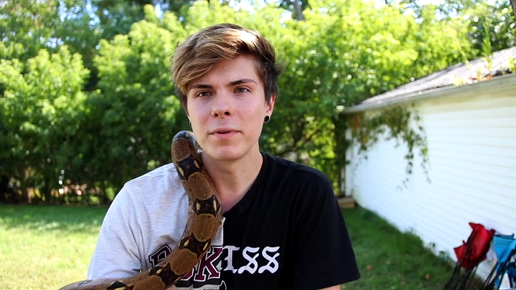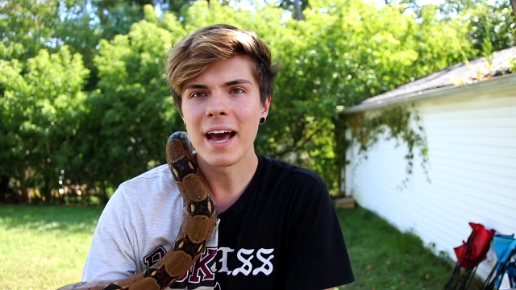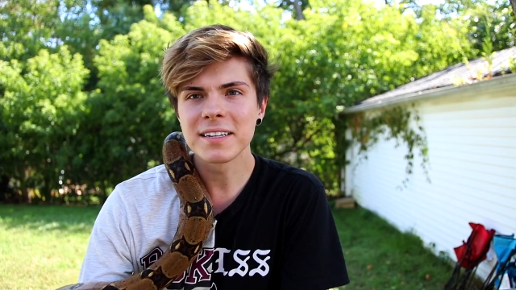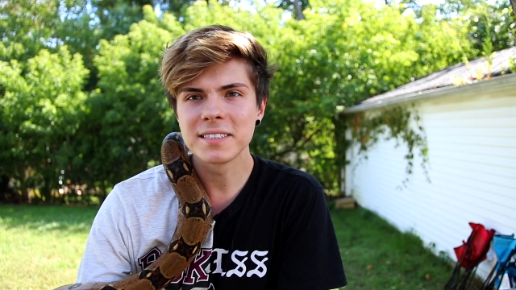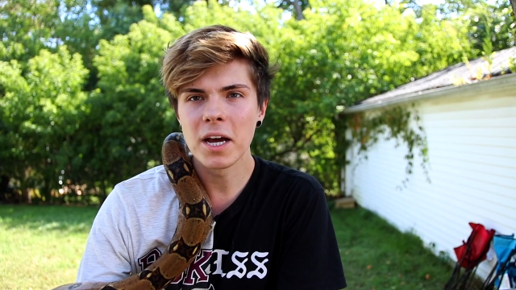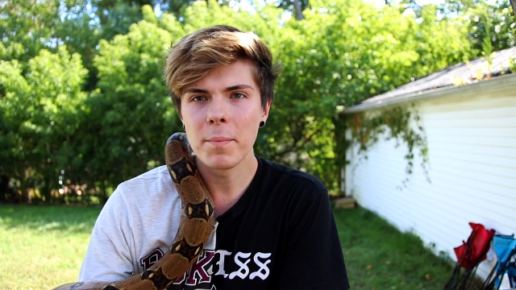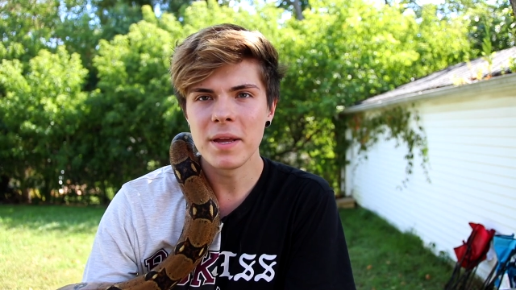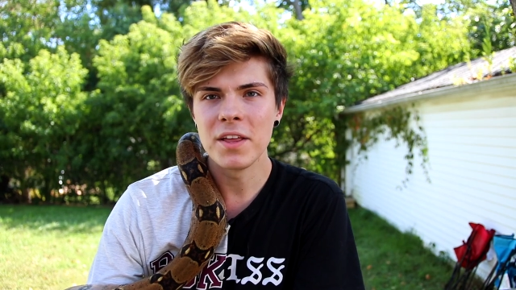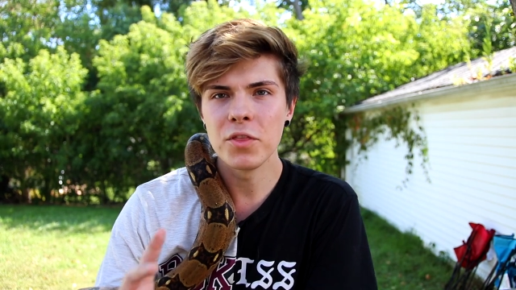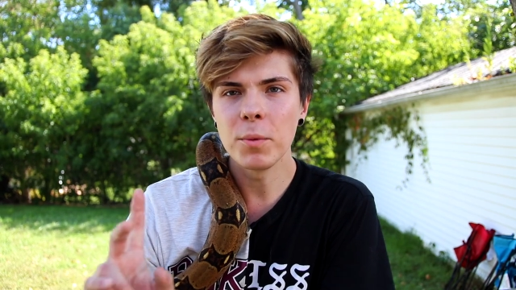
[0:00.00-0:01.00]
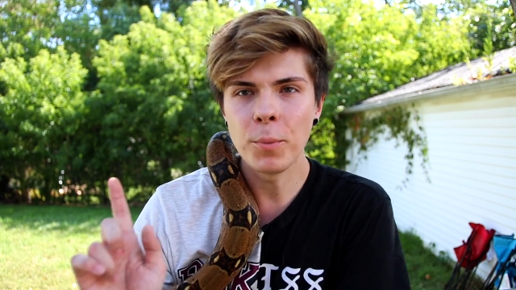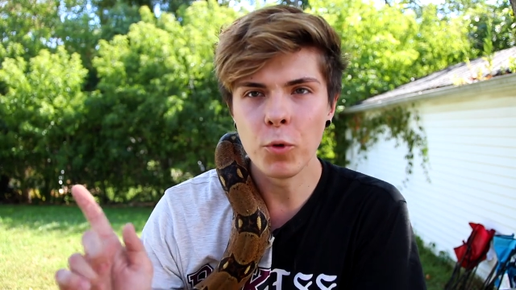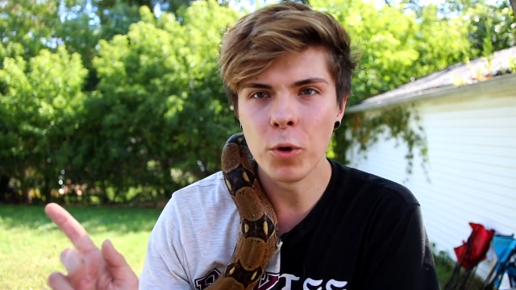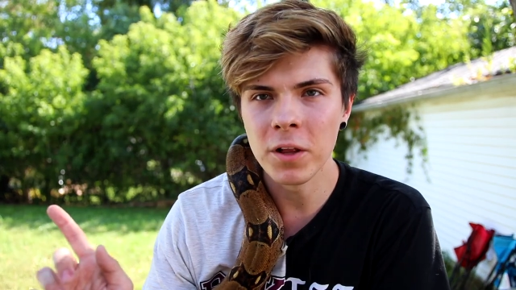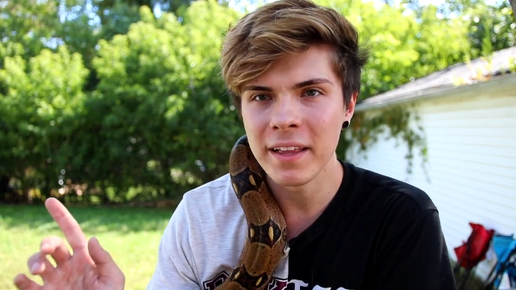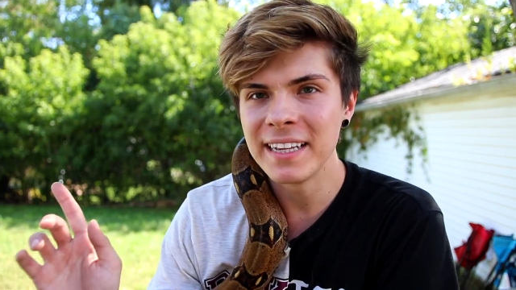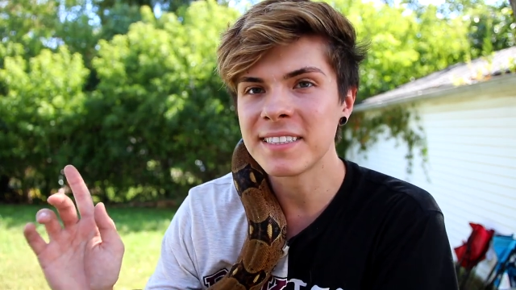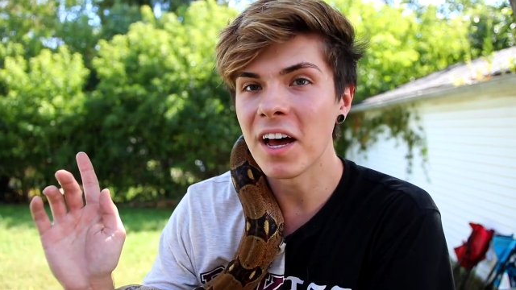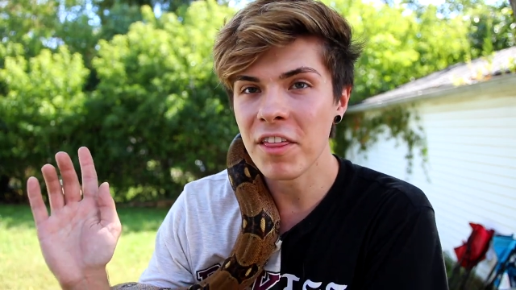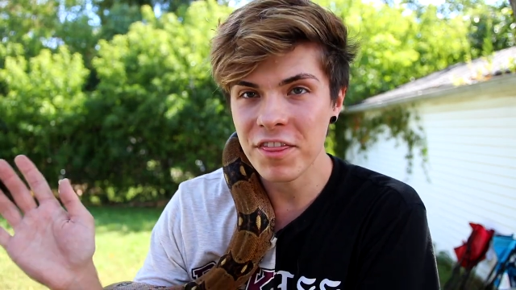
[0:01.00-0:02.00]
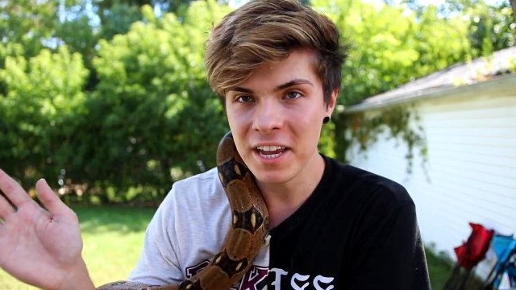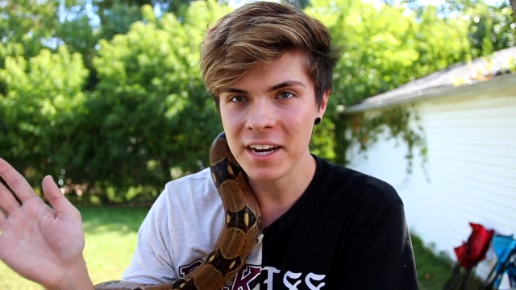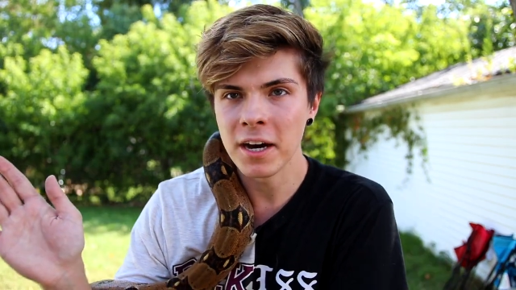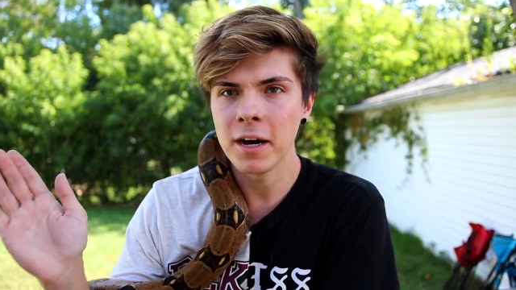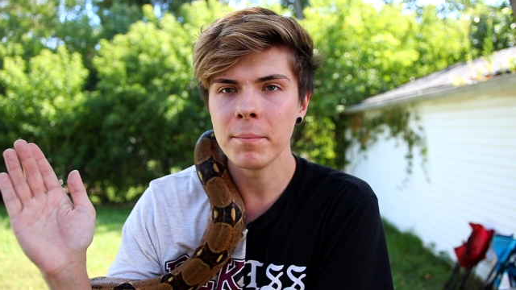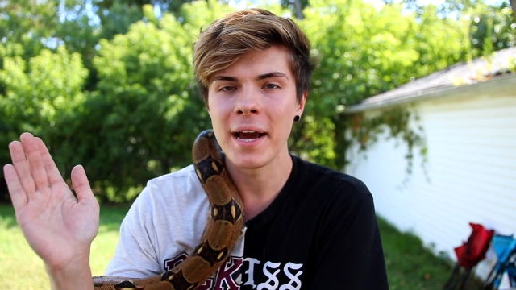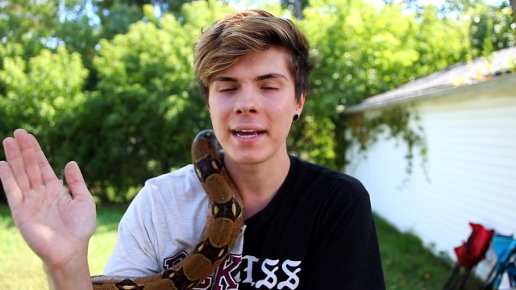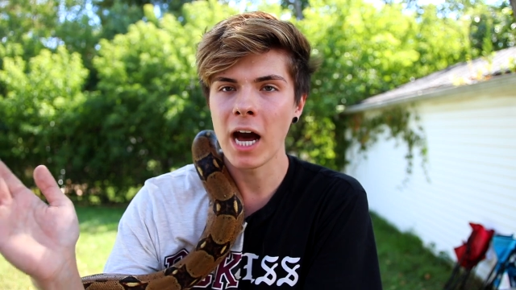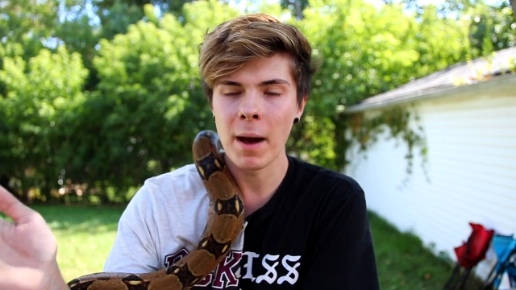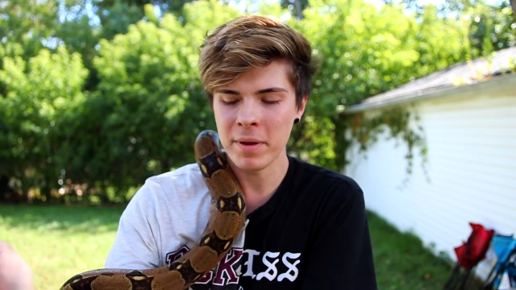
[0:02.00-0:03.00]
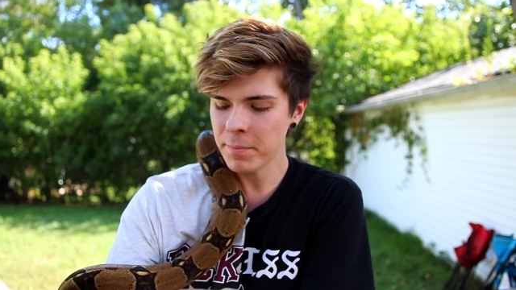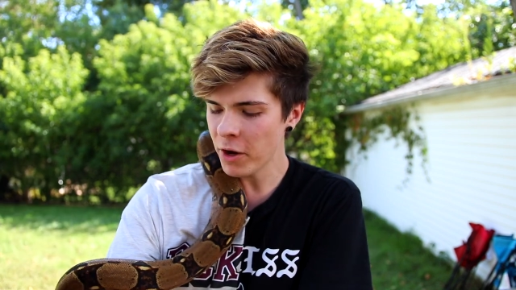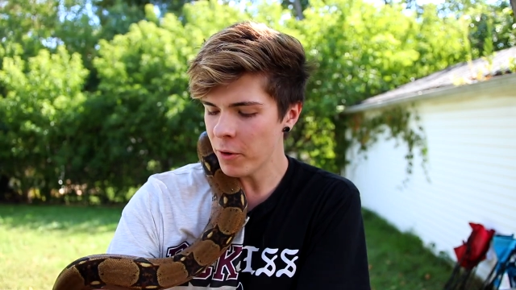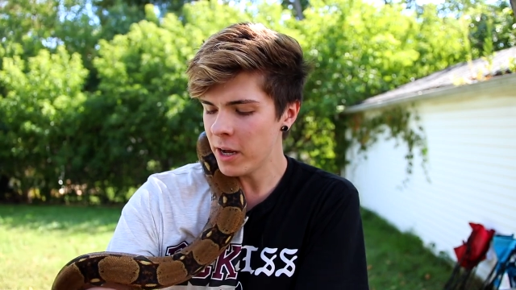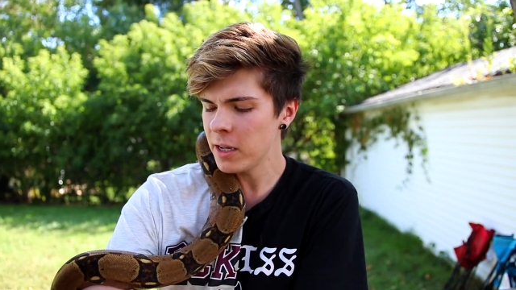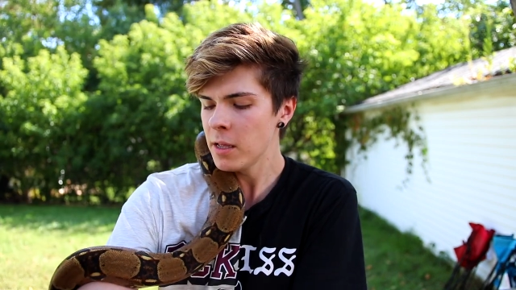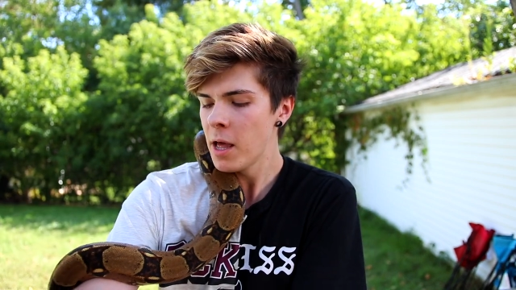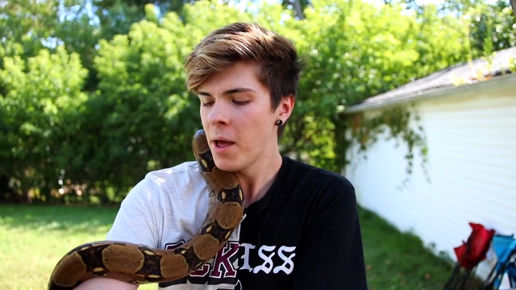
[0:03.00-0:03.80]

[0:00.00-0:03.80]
Next up in the pool is Athena, my common boa,